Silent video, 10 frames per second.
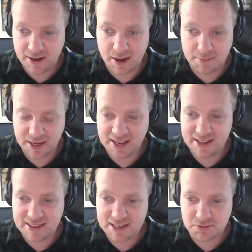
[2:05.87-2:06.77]

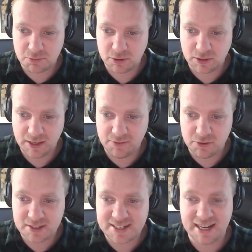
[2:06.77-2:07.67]
And this will give
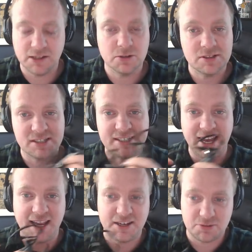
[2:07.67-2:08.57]
you the Tello
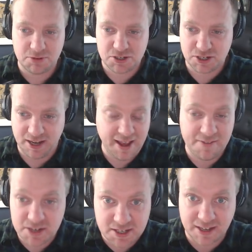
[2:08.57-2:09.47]
state, which I
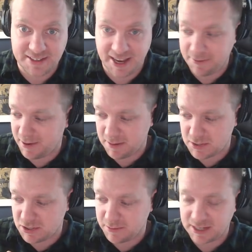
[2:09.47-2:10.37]
haven't done yet, but I'm
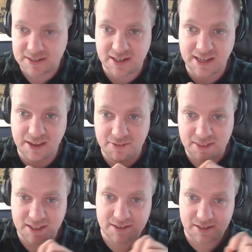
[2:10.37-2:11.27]
assuming it's going to give
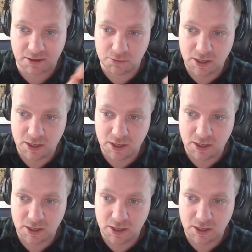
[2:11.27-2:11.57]
you things like